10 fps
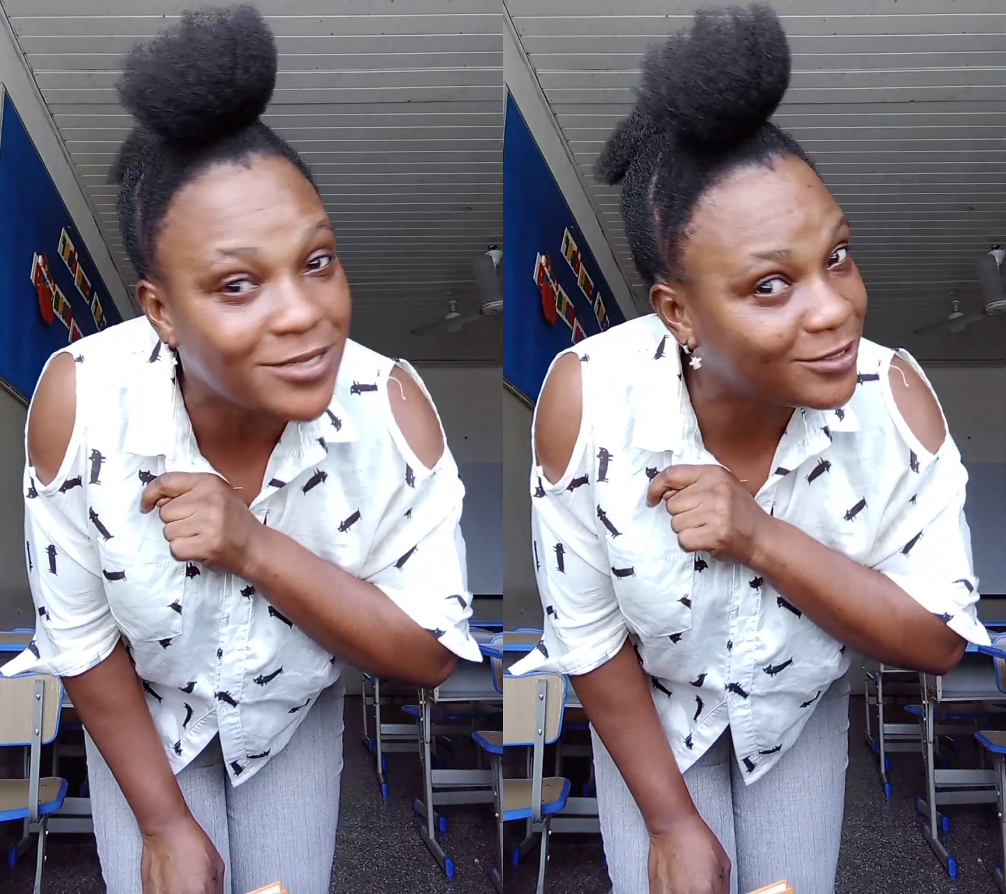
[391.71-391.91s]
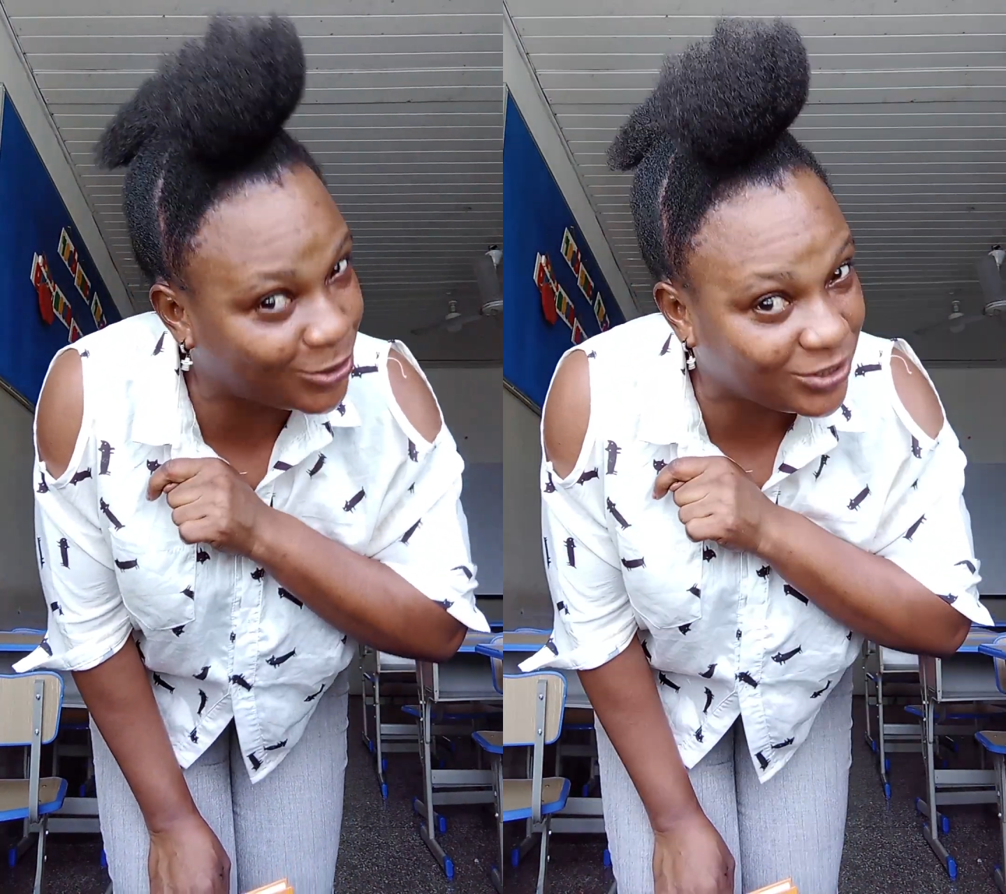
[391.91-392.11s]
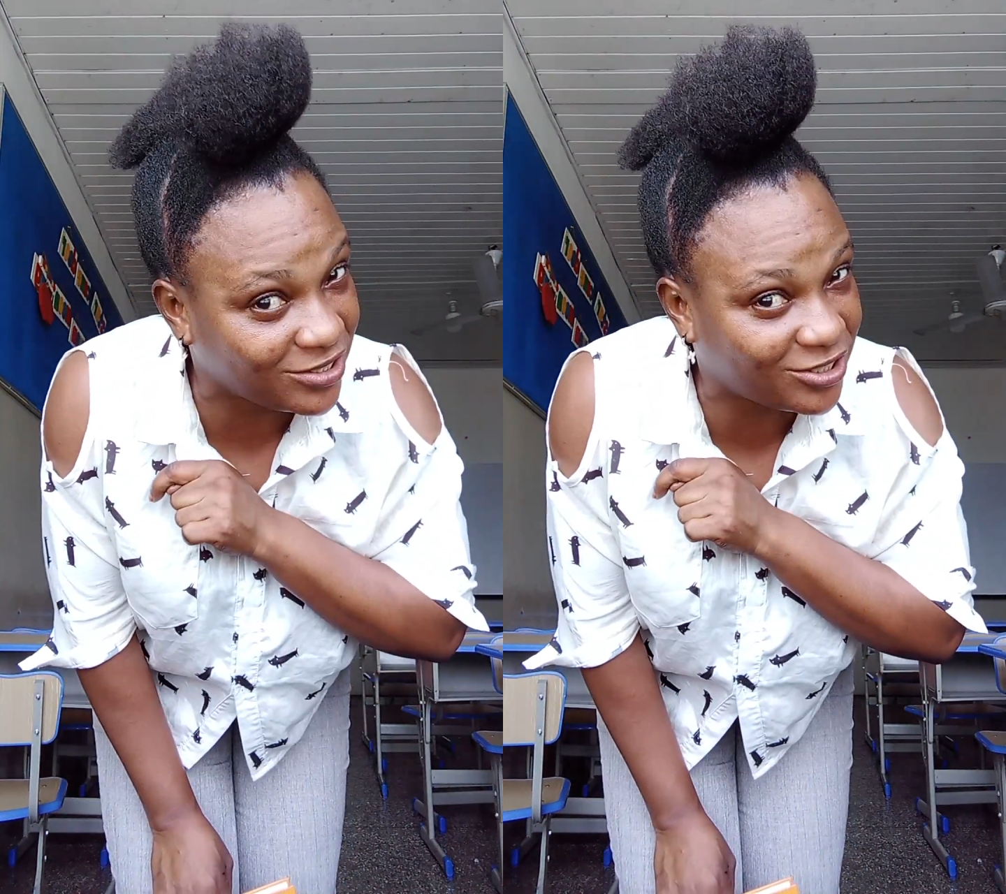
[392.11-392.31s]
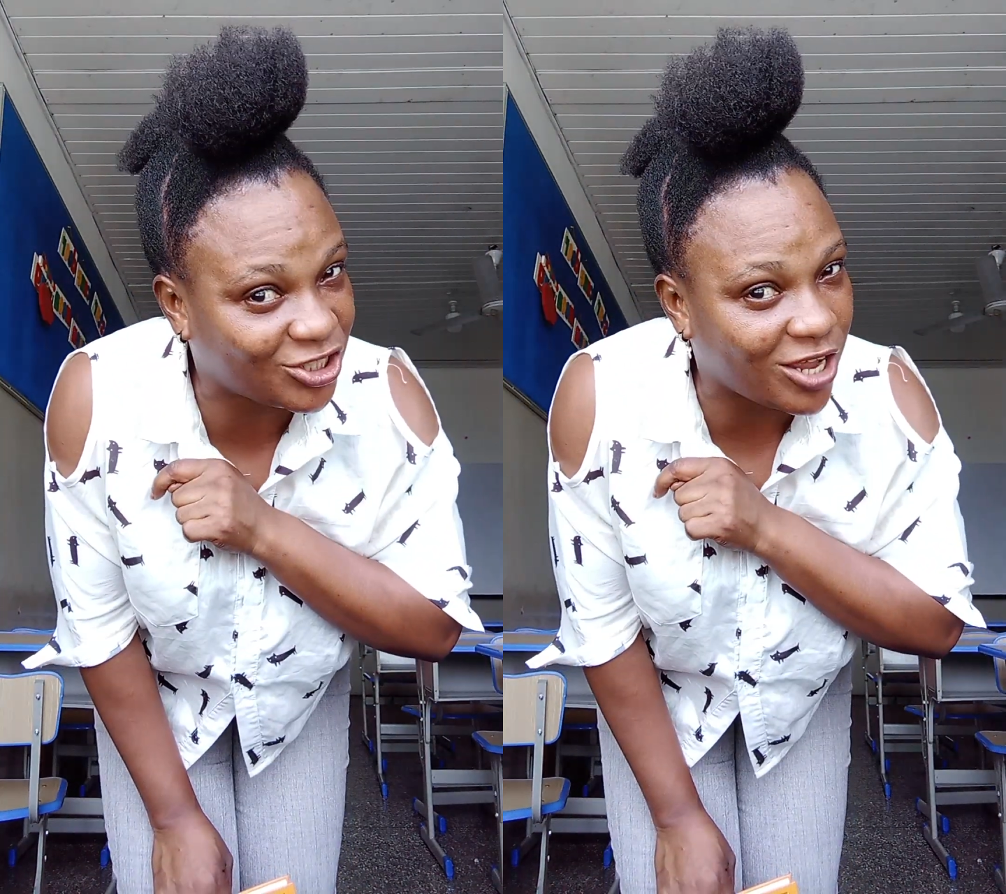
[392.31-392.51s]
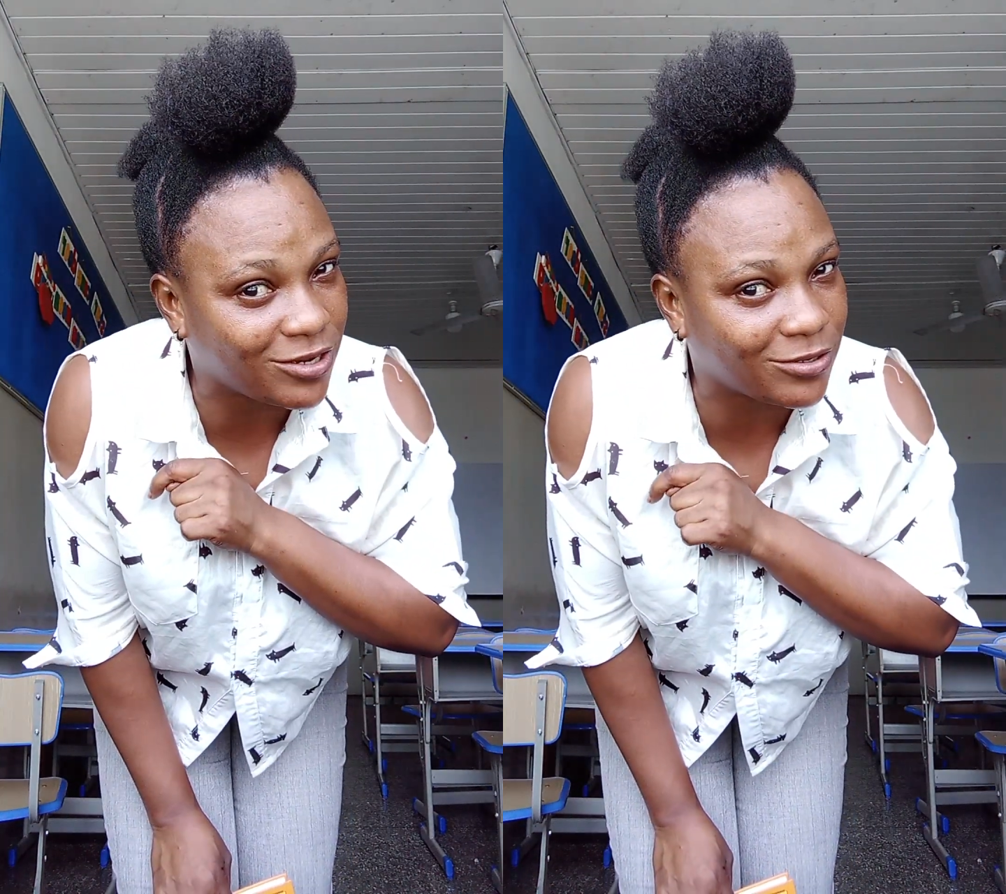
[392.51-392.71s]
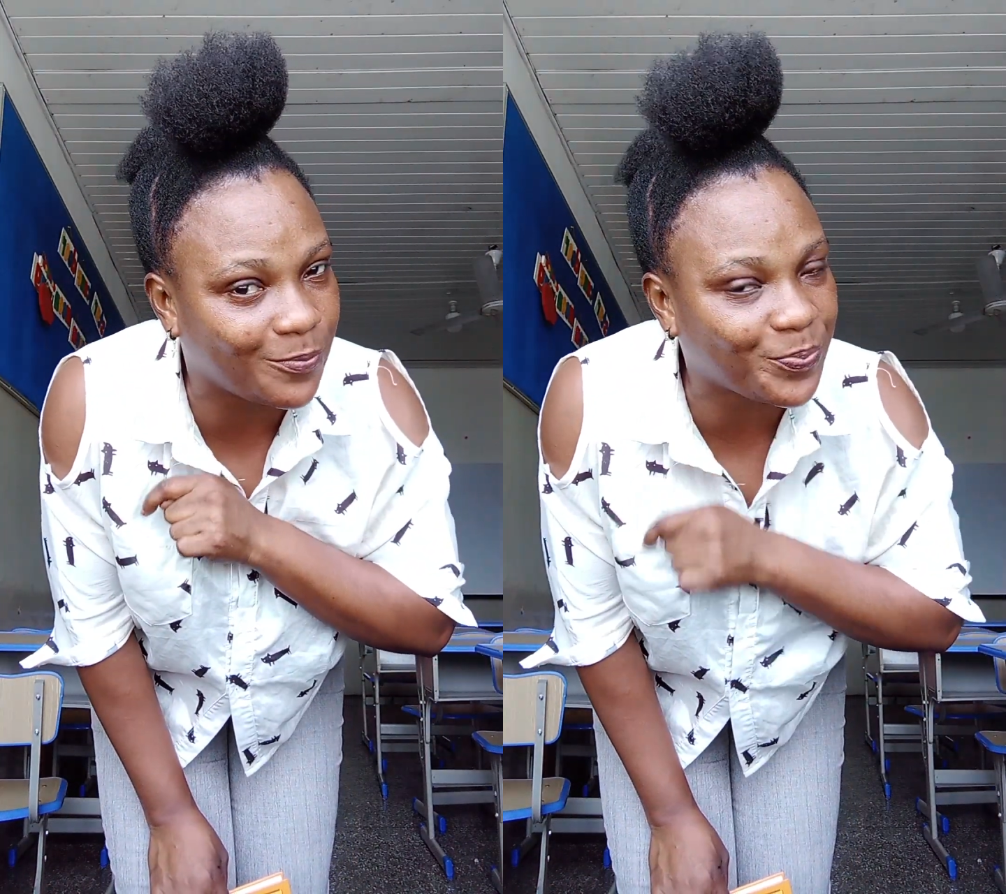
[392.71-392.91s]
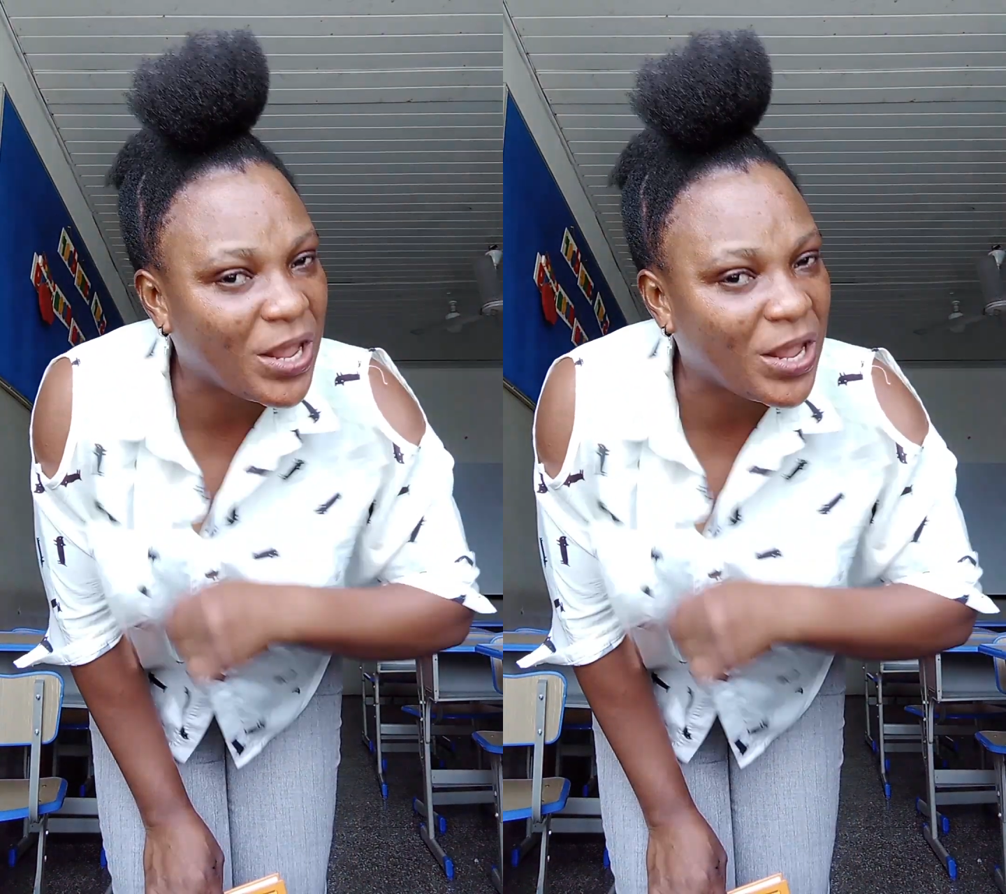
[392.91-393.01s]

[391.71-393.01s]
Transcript: to this channel.